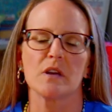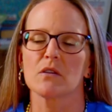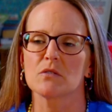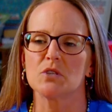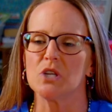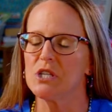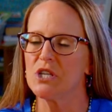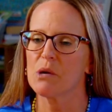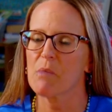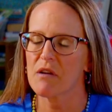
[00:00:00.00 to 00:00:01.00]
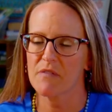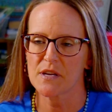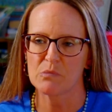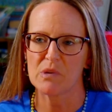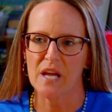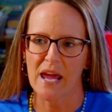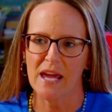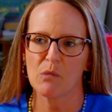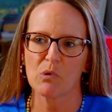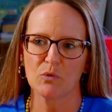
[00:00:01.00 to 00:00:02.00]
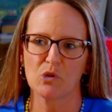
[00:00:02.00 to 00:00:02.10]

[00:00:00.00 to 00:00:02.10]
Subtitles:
years, GGMF has been able